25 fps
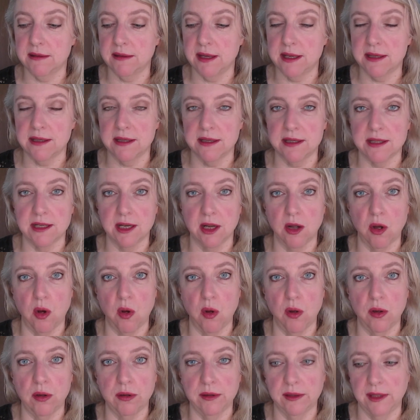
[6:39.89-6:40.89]
this is a
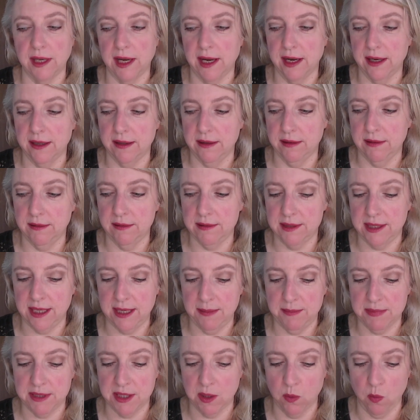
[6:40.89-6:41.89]
gold that
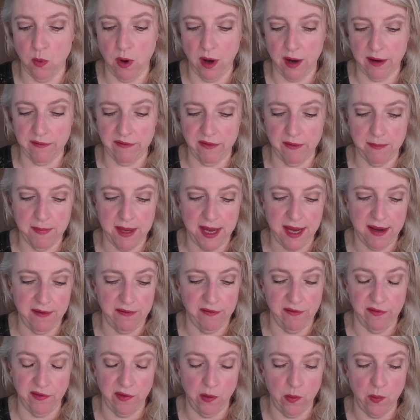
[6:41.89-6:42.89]
seems to work for me
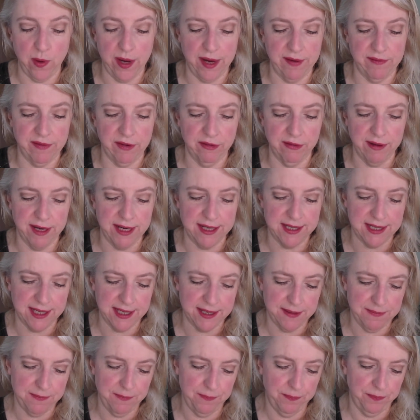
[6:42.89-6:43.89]
for whatever
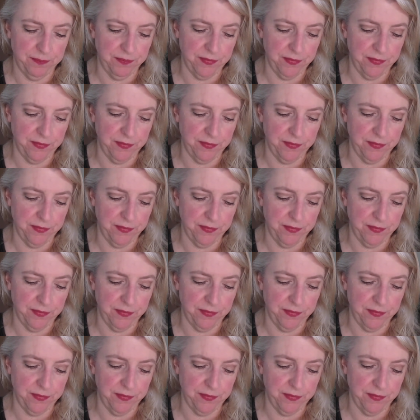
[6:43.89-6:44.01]
reason.